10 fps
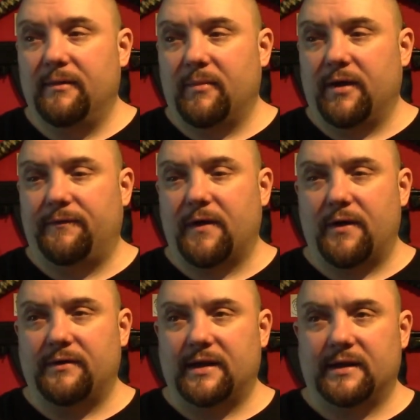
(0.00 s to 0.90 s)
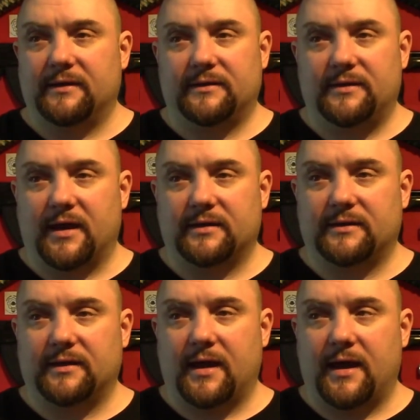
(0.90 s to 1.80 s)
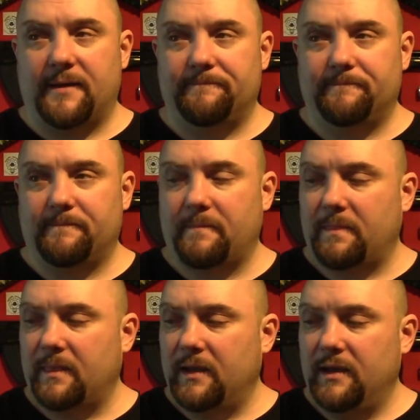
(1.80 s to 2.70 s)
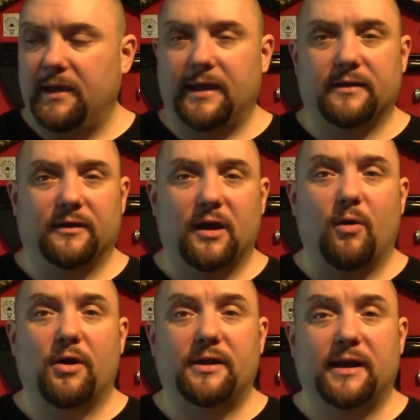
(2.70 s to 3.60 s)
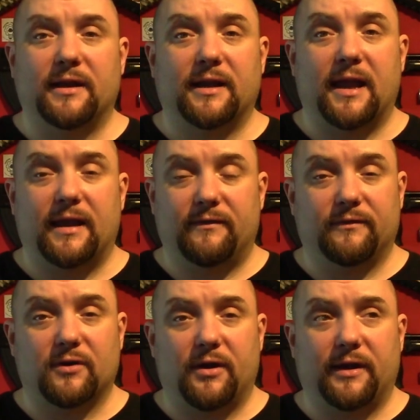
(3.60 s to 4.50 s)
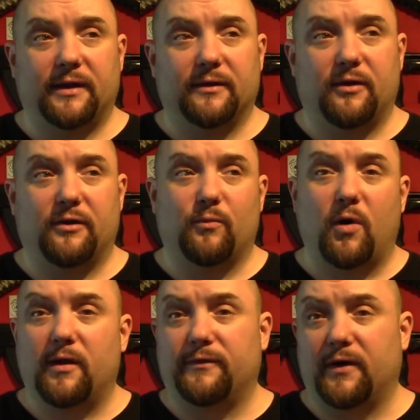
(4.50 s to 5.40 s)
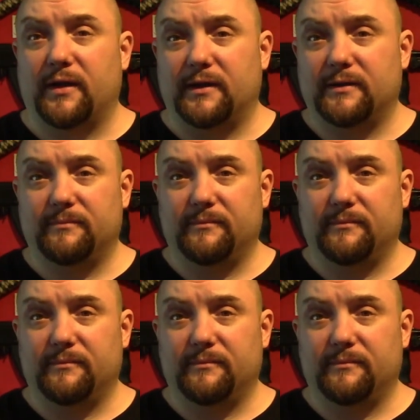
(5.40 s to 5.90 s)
My phone is just, it can go on the internet if you've got it on a Wi-Fi,